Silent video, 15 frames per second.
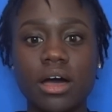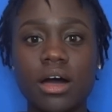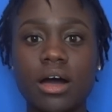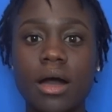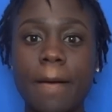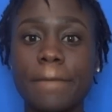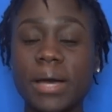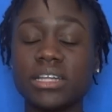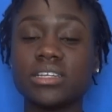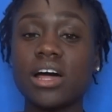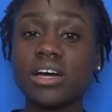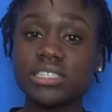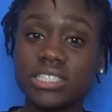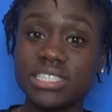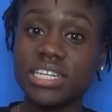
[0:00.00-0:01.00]
uh, my
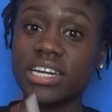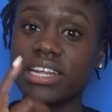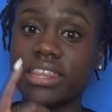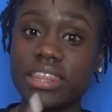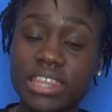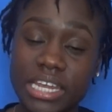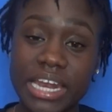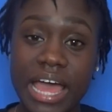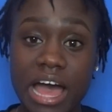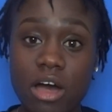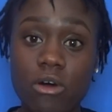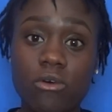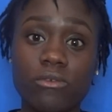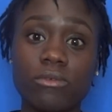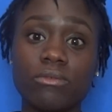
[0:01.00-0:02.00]
locks didn't thin
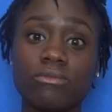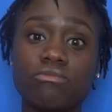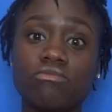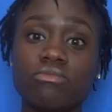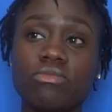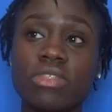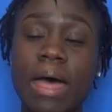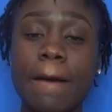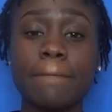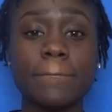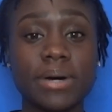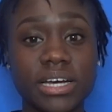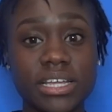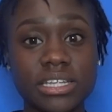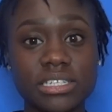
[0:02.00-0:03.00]
out that
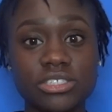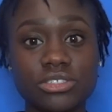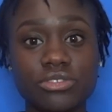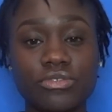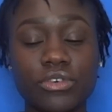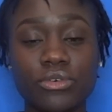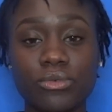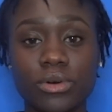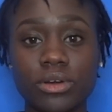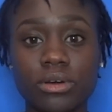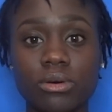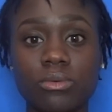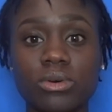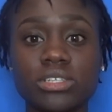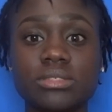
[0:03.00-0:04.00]
much for
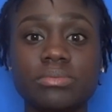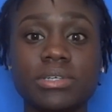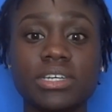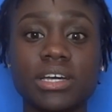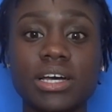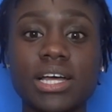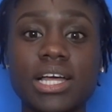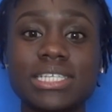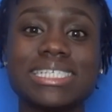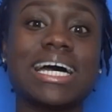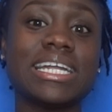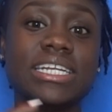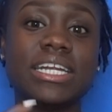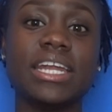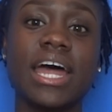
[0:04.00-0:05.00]
real was because
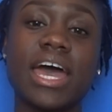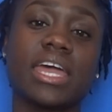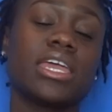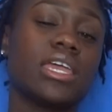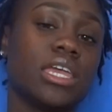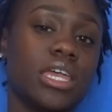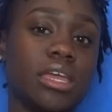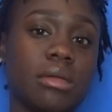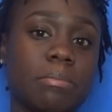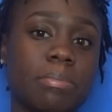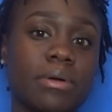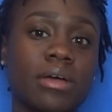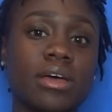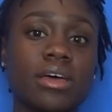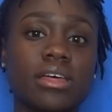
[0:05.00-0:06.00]
I did not keep
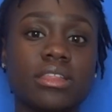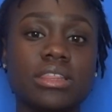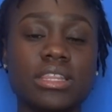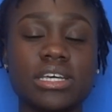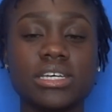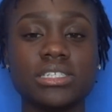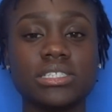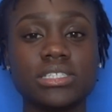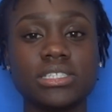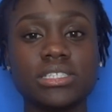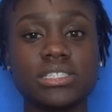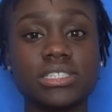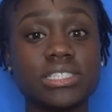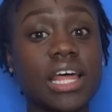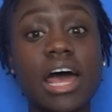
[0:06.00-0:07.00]

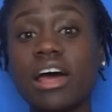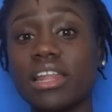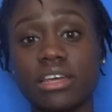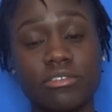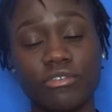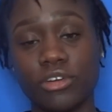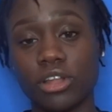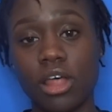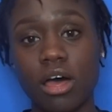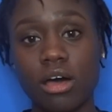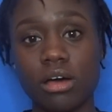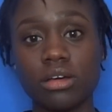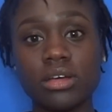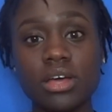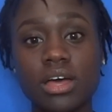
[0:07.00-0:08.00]
this styling for
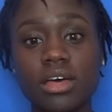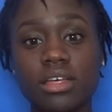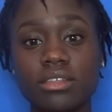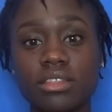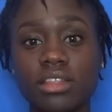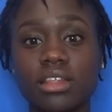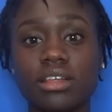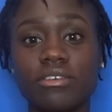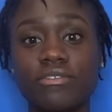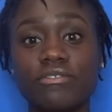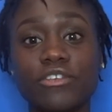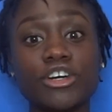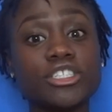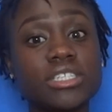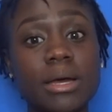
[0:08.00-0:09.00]
long. The
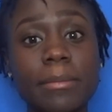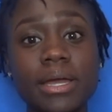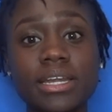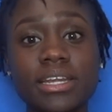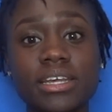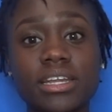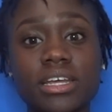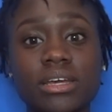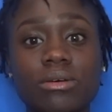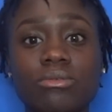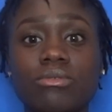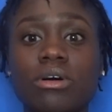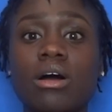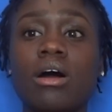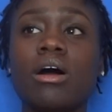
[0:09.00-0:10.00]
first time I did
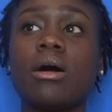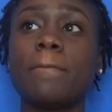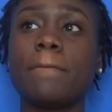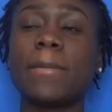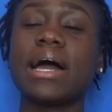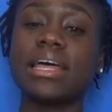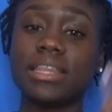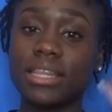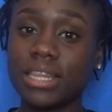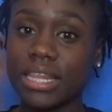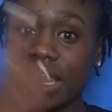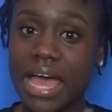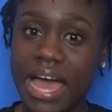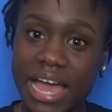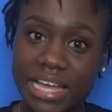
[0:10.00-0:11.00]
it on my
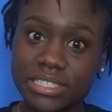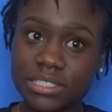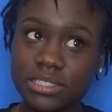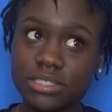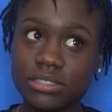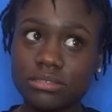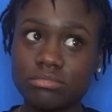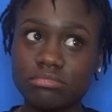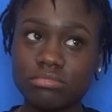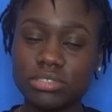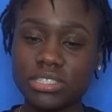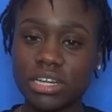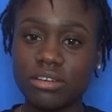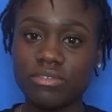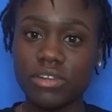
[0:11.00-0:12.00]
last
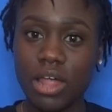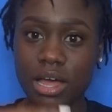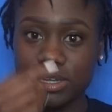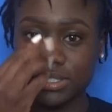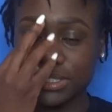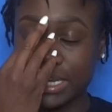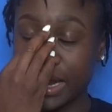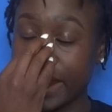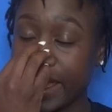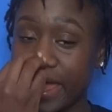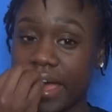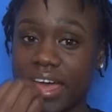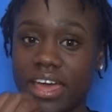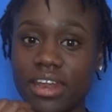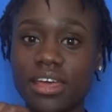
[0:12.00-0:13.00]
set of locks that I
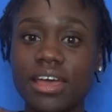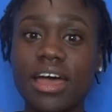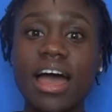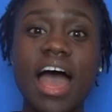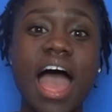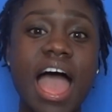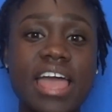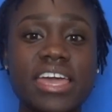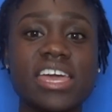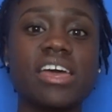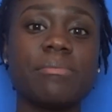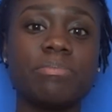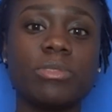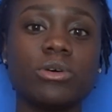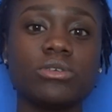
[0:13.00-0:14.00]
had. I
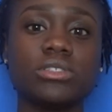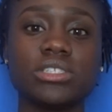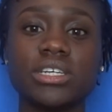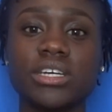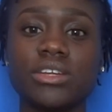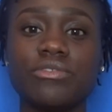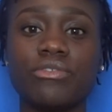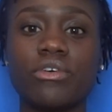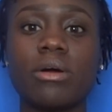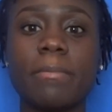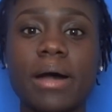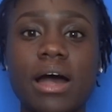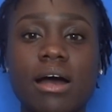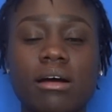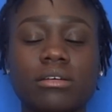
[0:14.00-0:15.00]
kept those in for
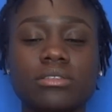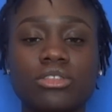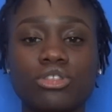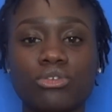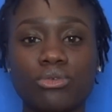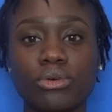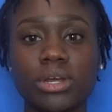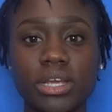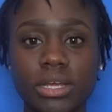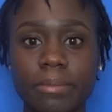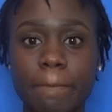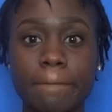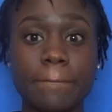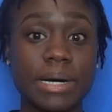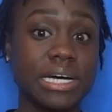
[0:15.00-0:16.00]
about three
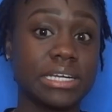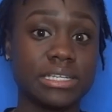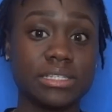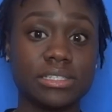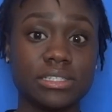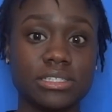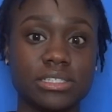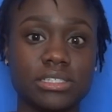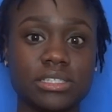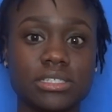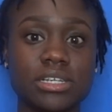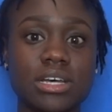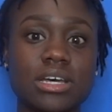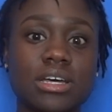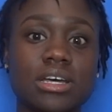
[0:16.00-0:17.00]

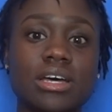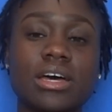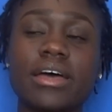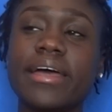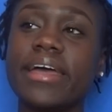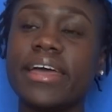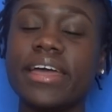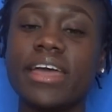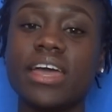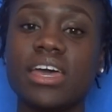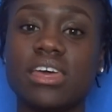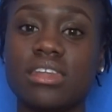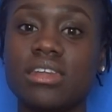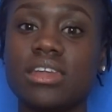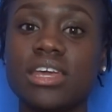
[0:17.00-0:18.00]
months
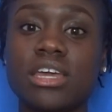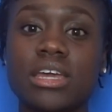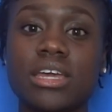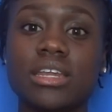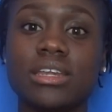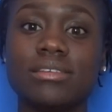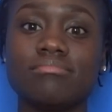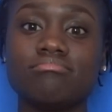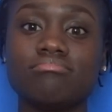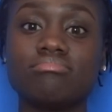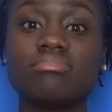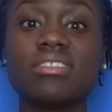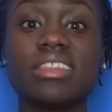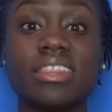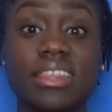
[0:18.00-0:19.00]
and it
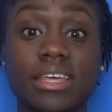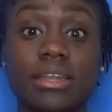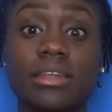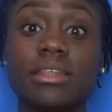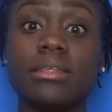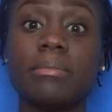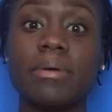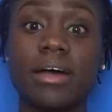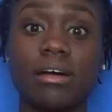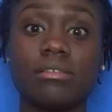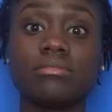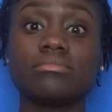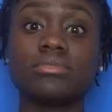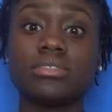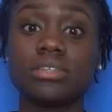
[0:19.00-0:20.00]
thinned them
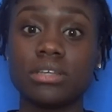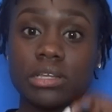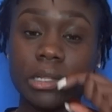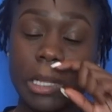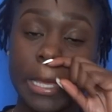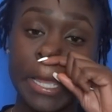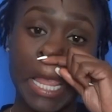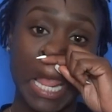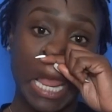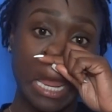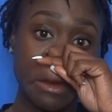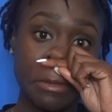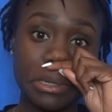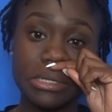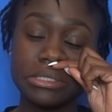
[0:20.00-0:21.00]
out. Like
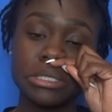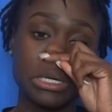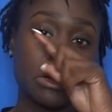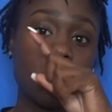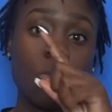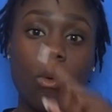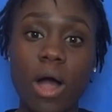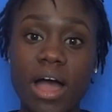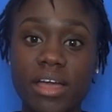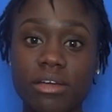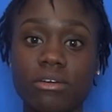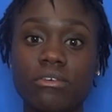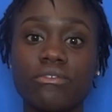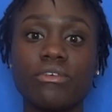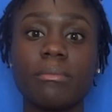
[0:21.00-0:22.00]
it really took a
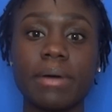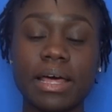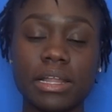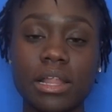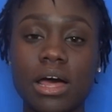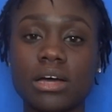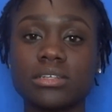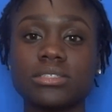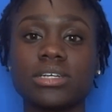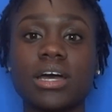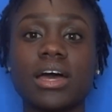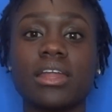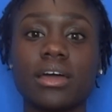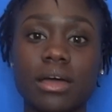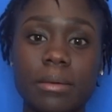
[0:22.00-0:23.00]
while for my locks to
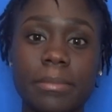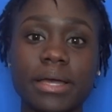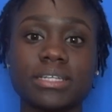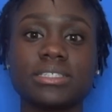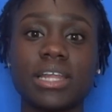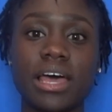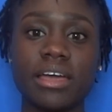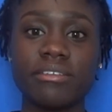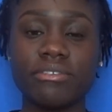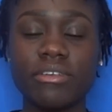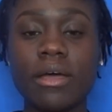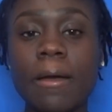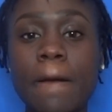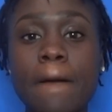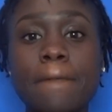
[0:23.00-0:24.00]
kind of come back to
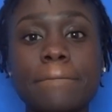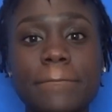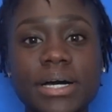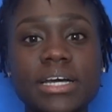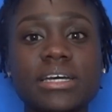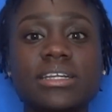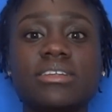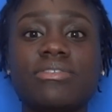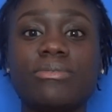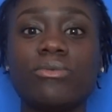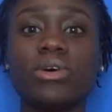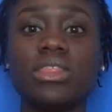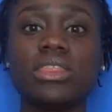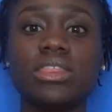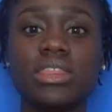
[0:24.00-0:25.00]
life. But
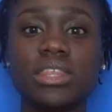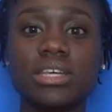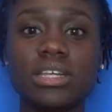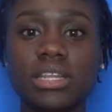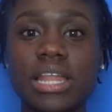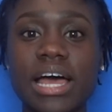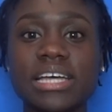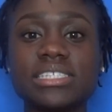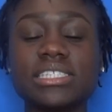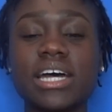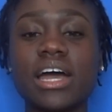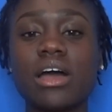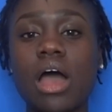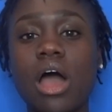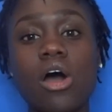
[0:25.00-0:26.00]
with the last
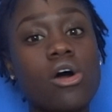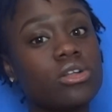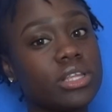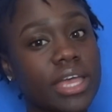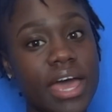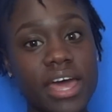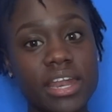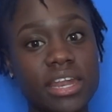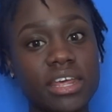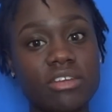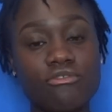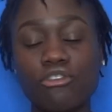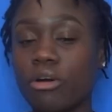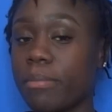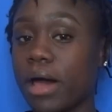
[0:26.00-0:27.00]
style, I only had it in
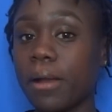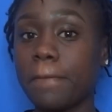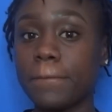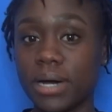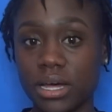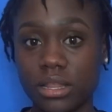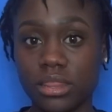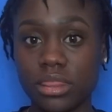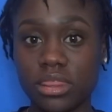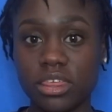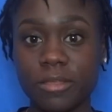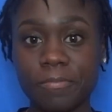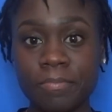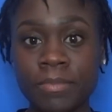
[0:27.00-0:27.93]
for about a month